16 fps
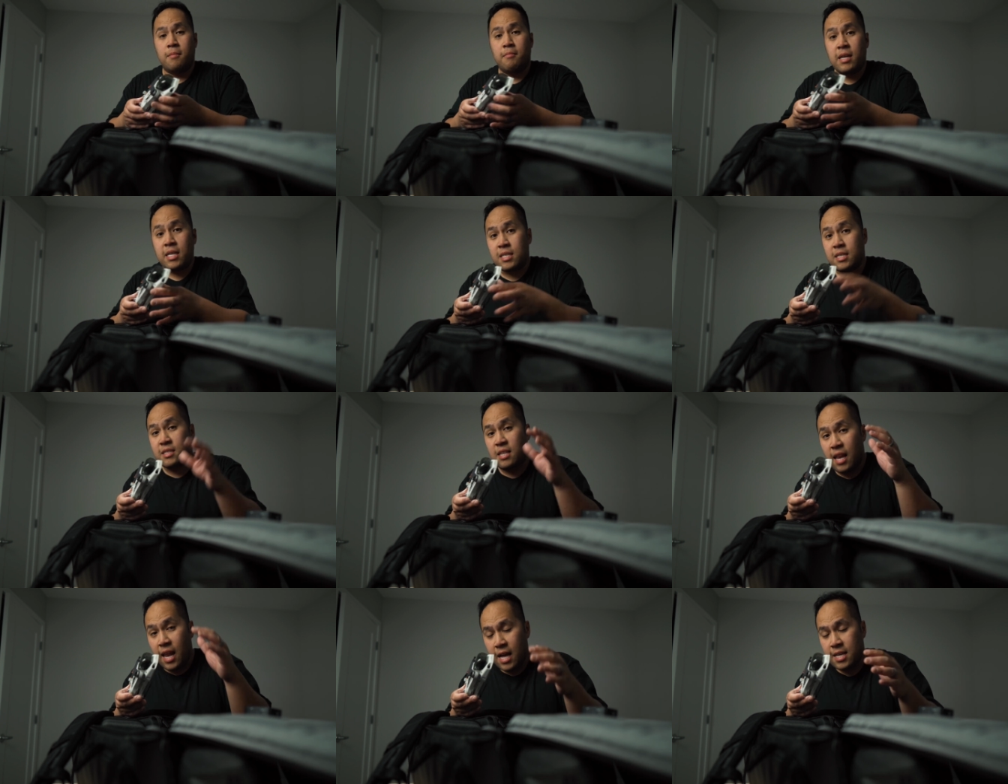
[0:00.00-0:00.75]
Because as
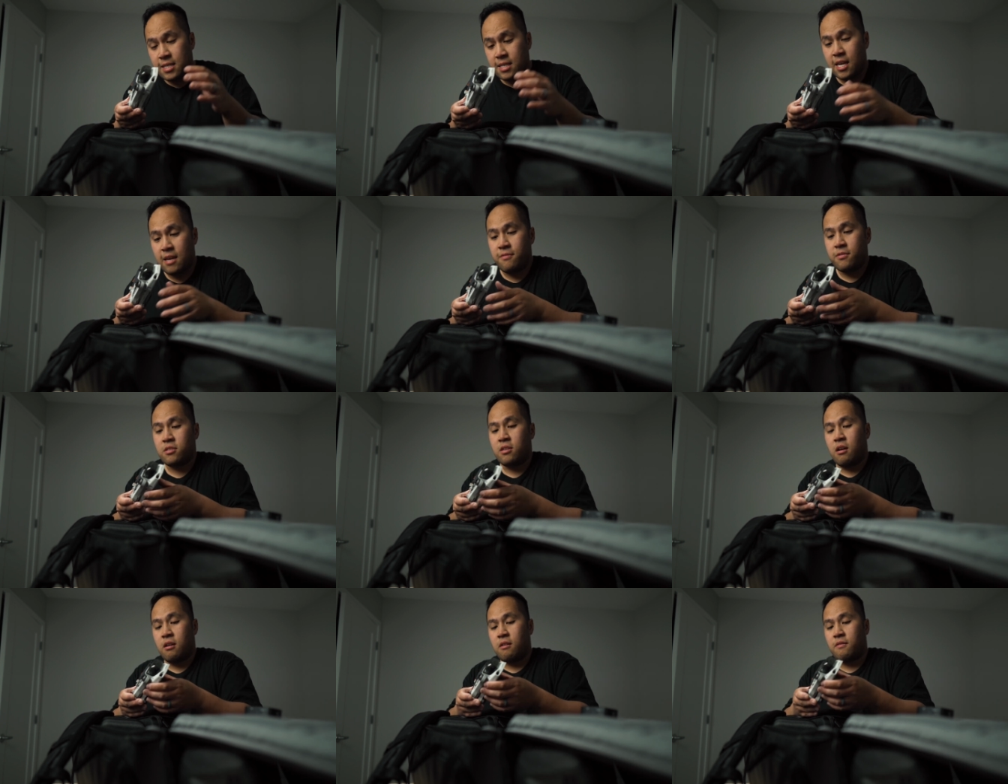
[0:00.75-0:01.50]
a landscape
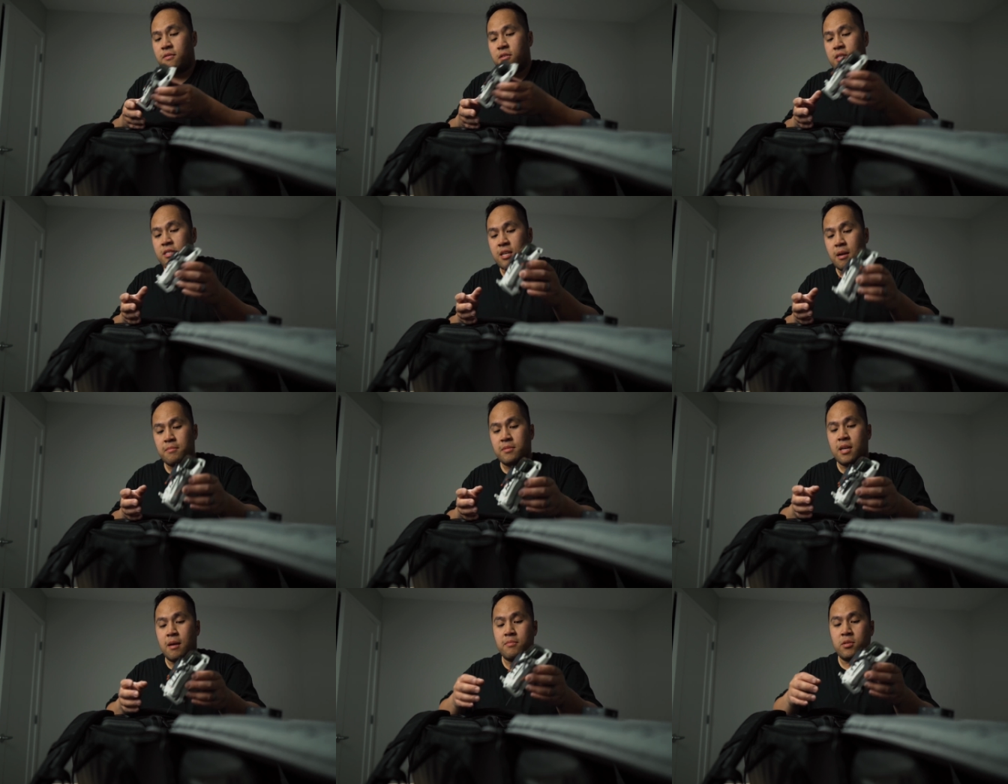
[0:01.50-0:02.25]
photographer,
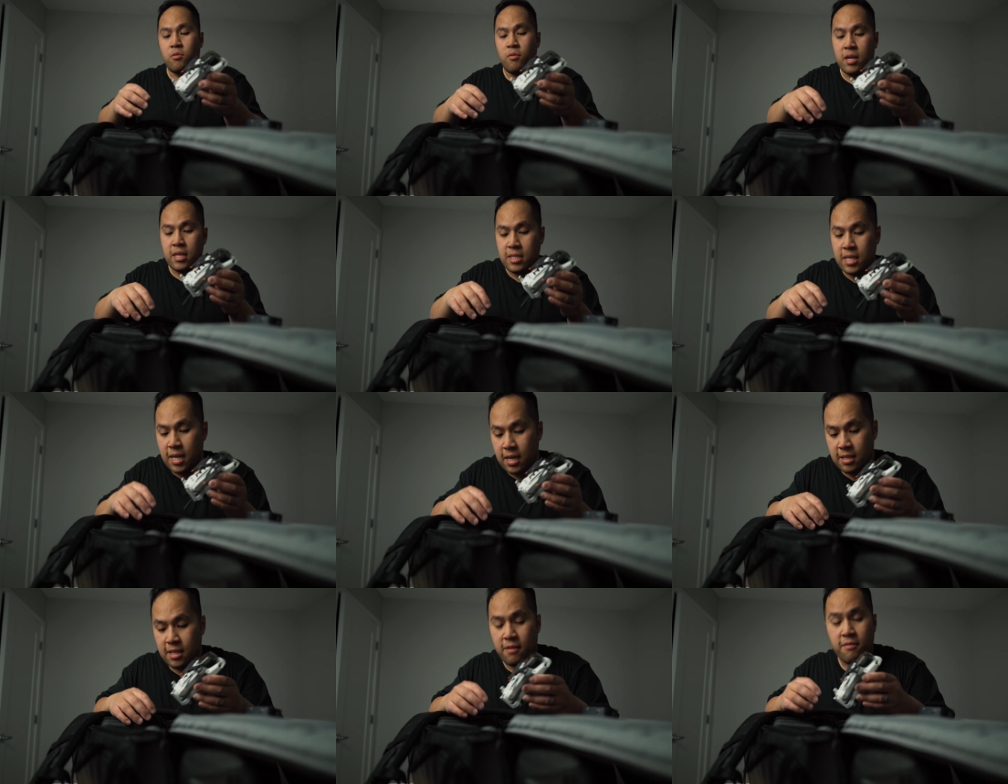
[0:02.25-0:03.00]
sometimes you want to take
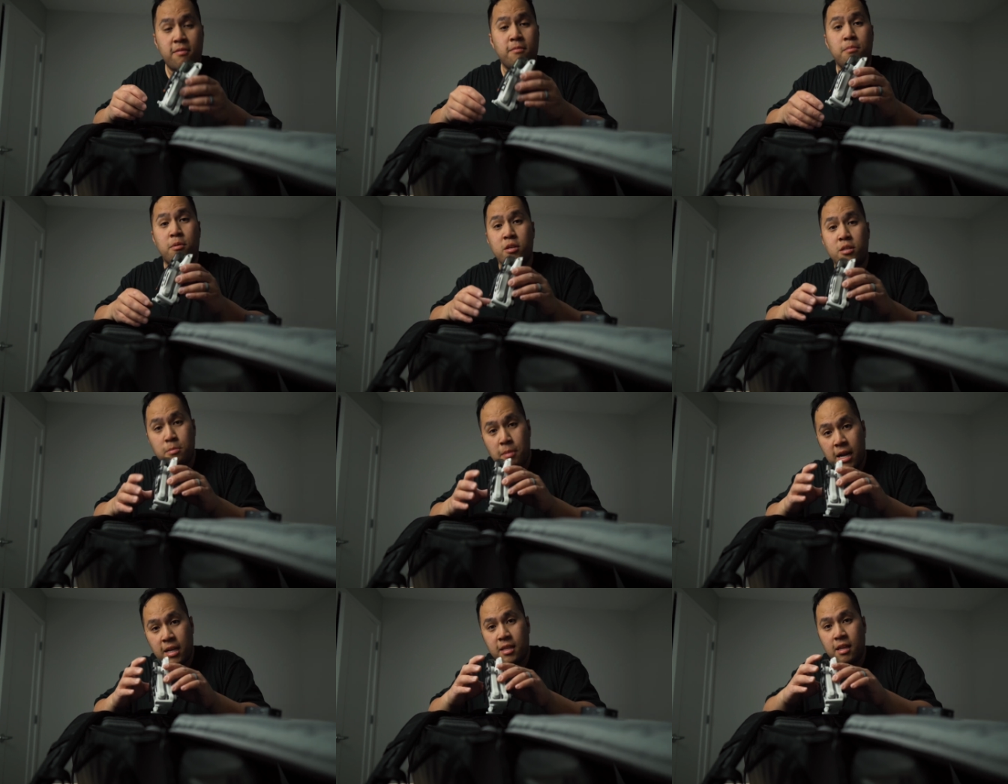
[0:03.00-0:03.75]
a different
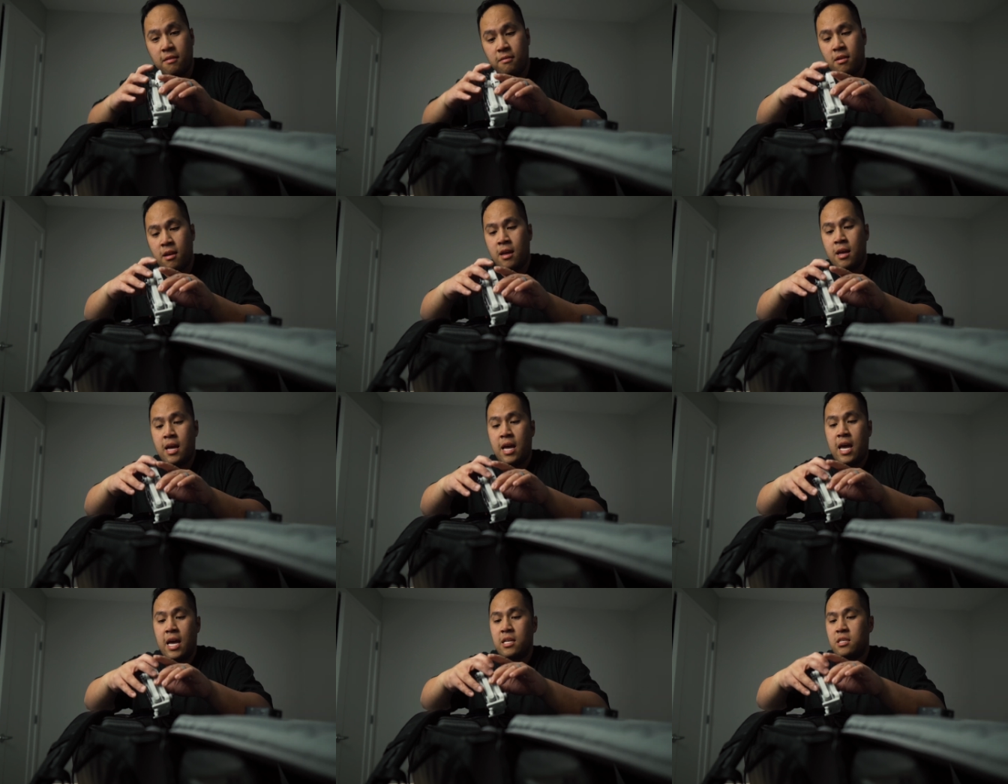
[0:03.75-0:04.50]
perspective
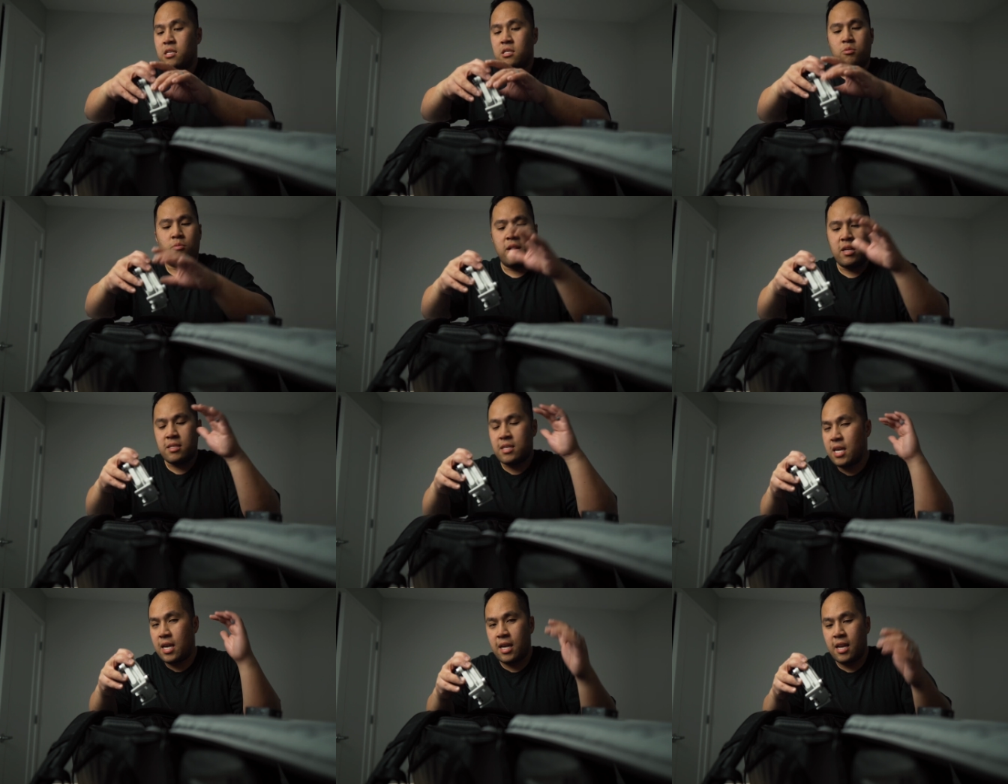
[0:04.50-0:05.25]
and just want
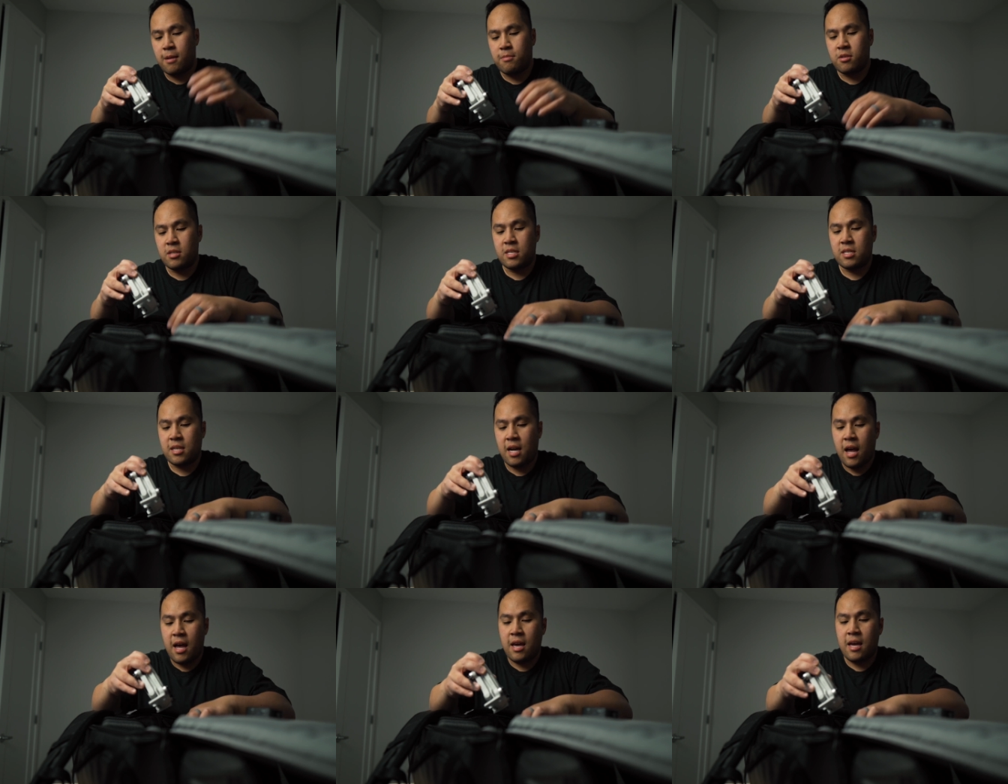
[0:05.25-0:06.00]
to take it up to the
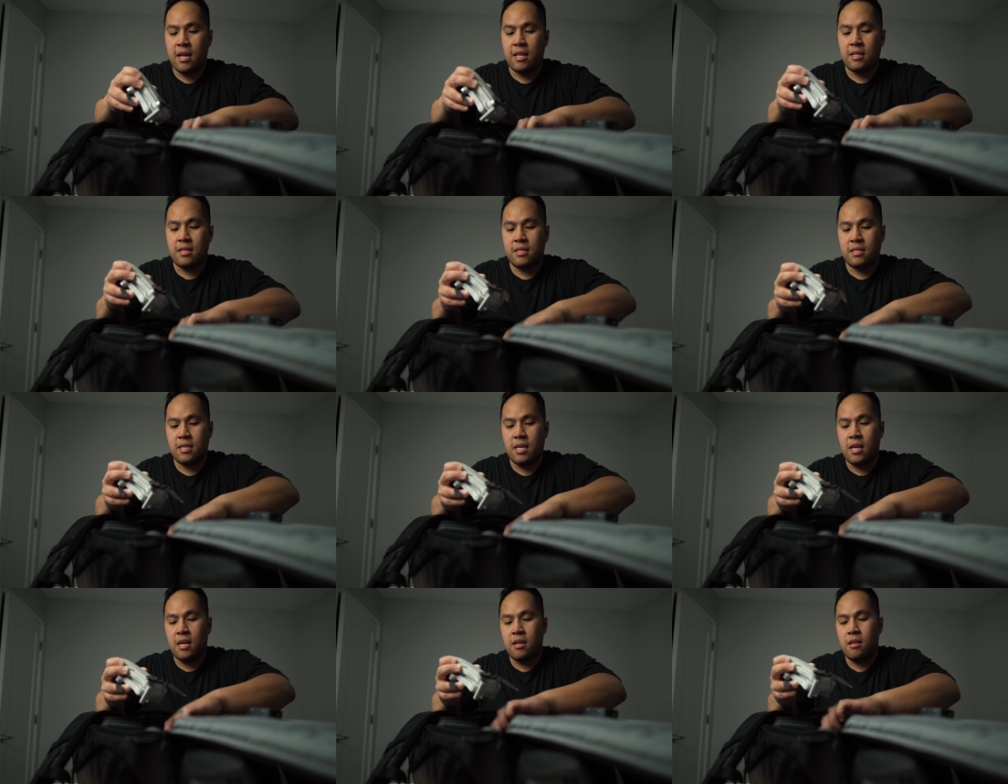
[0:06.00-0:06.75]
sky and
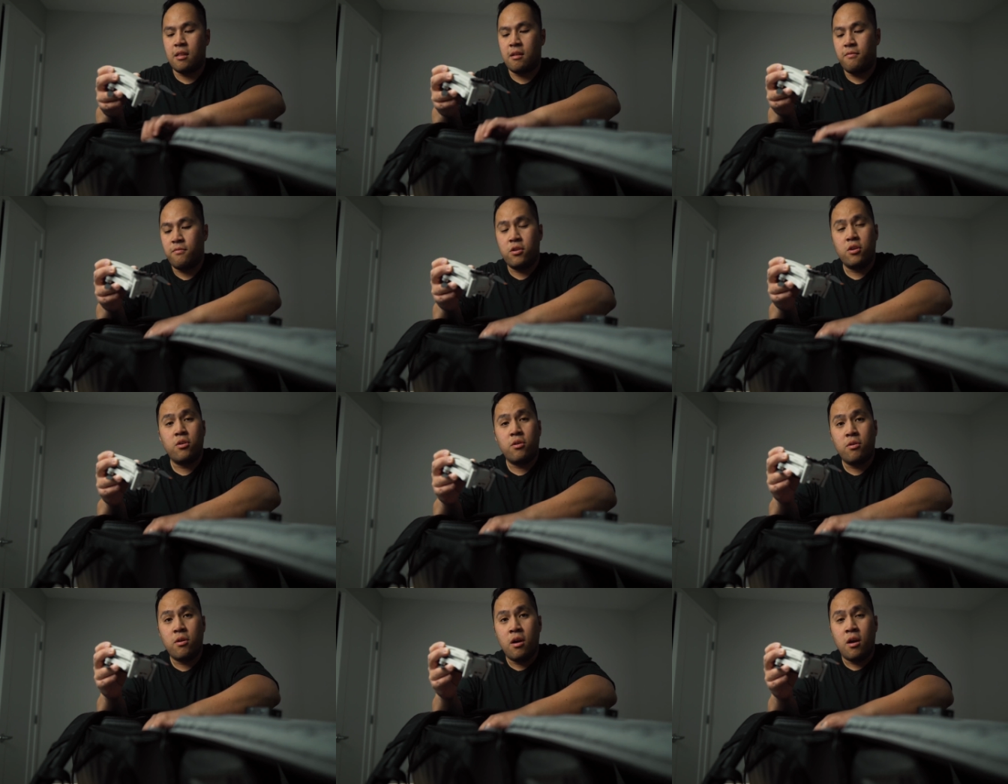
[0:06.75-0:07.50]
see the
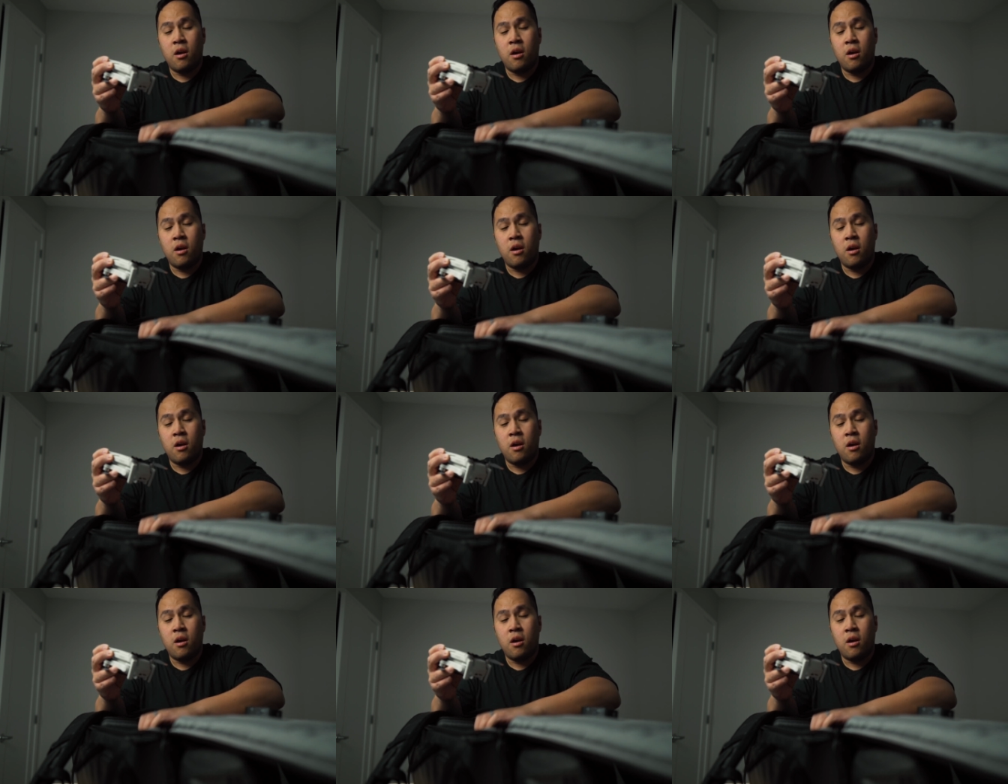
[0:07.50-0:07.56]
view